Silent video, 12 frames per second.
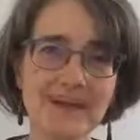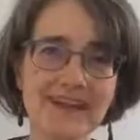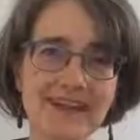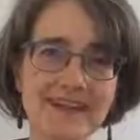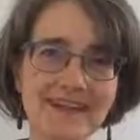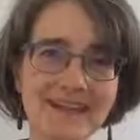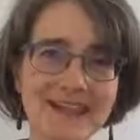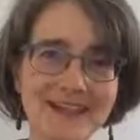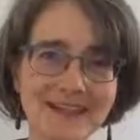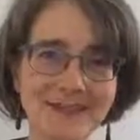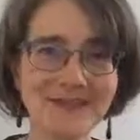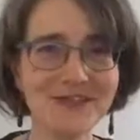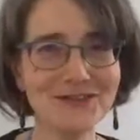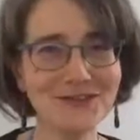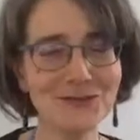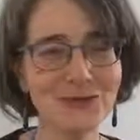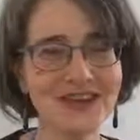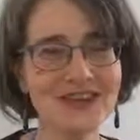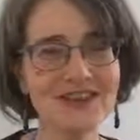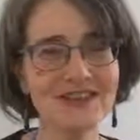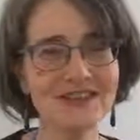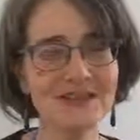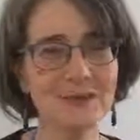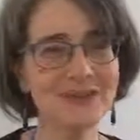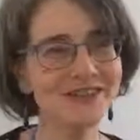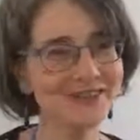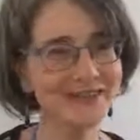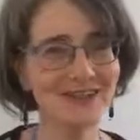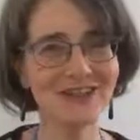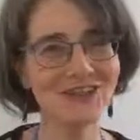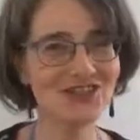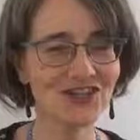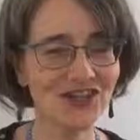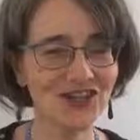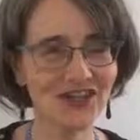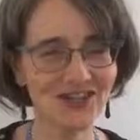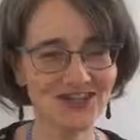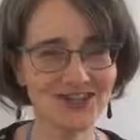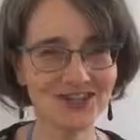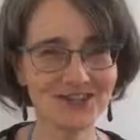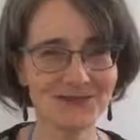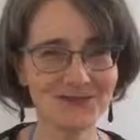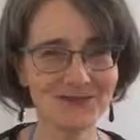it can give situations a particular charge.